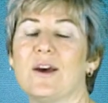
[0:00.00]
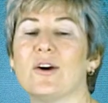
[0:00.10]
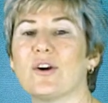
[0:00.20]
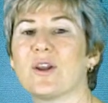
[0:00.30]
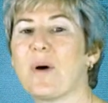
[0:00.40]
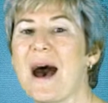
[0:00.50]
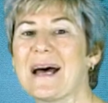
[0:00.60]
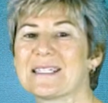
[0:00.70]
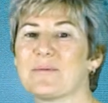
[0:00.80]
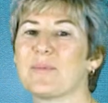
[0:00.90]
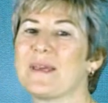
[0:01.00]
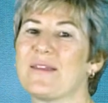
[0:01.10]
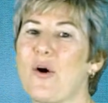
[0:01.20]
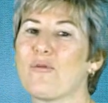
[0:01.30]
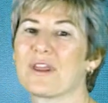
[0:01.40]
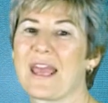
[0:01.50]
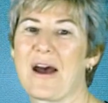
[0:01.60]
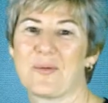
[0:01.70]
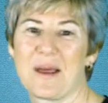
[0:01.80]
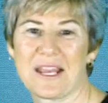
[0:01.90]
Could it possibly be the
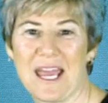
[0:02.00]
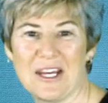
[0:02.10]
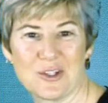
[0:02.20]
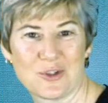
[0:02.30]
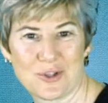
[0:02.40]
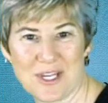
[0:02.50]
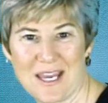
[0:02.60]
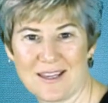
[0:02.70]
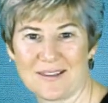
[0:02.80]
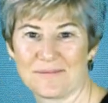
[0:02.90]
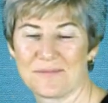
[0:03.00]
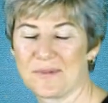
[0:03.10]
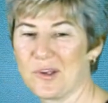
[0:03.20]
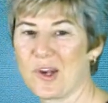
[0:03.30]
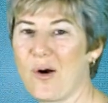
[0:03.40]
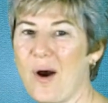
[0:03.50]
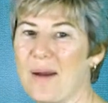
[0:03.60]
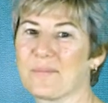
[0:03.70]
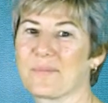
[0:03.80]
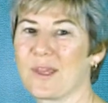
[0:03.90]
over-the-counter medications you're taking? You know,
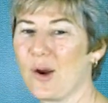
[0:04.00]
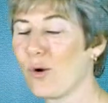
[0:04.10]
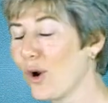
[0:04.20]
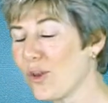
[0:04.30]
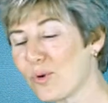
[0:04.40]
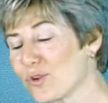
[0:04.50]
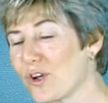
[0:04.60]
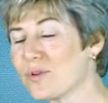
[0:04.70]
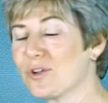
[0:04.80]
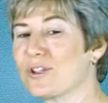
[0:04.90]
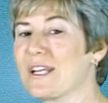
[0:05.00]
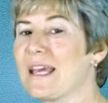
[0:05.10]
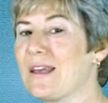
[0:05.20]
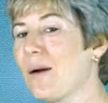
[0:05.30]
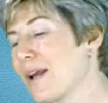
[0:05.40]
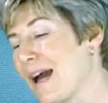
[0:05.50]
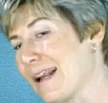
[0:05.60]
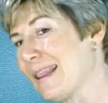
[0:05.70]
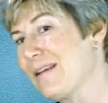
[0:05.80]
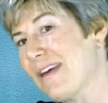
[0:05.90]
or the prescription you're taking. I'm going to kind
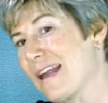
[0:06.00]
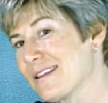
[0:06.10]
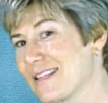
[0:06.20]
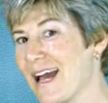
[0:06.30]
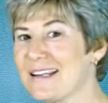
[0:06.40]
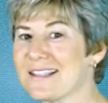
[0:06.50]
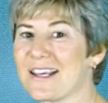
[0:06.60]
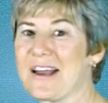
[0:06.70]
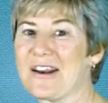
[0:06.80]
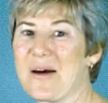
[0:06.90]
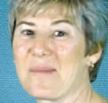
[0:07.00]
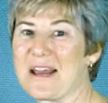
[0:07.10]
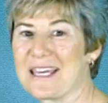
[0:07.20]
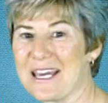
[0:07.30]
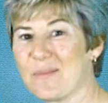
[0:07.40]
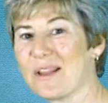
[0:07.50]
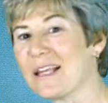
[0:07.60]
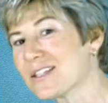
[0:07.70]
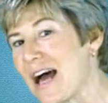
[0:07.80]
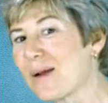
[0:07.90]
of leave that aside. It's kind of not my gig, but
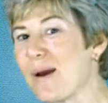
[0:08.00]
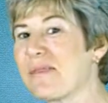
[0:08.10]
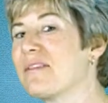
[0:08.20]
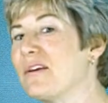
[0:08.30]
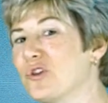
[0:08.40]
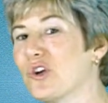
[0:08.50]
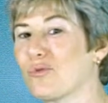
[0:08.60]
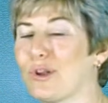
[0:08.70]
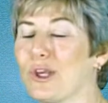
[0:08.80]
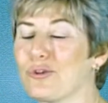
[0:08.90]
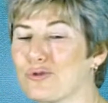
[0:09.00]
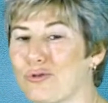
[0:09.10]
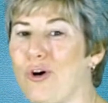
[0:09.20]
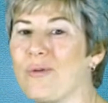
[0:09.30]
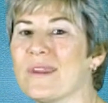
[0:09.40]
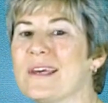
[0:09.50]
let's talk about the things you can really control.